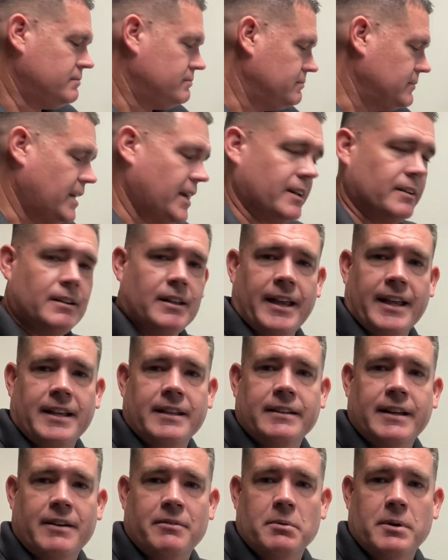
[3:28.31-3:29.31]
And like
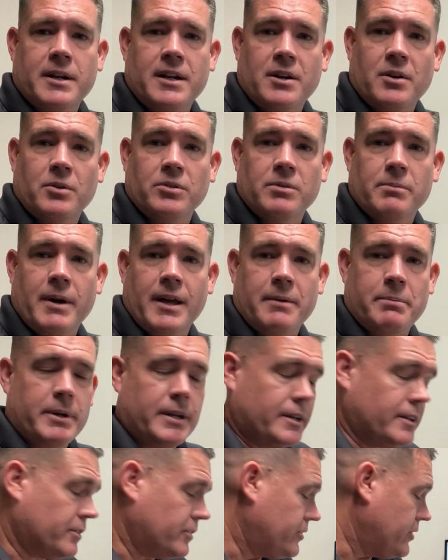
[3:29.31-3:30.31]
everybody knows about opinions.